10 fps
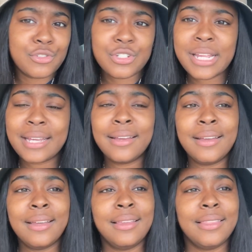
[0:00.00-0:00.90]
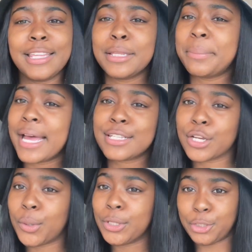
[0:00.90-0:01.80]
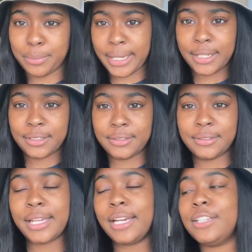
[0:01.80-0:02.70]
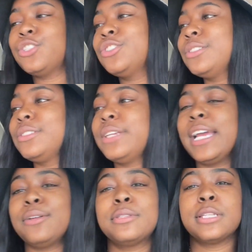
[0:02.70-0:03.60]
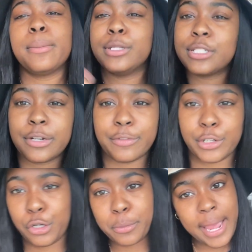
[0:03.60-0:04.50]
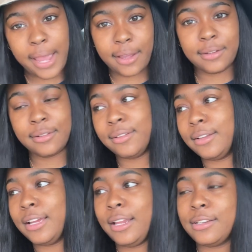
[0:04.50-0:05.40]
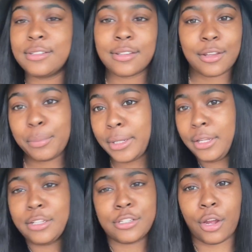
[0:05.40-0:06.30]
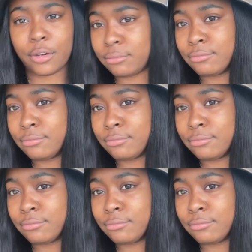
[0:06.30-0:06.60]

Just like let the past go a little bit. Let it just take out some of the stuff out of your bag, and it'll be easier.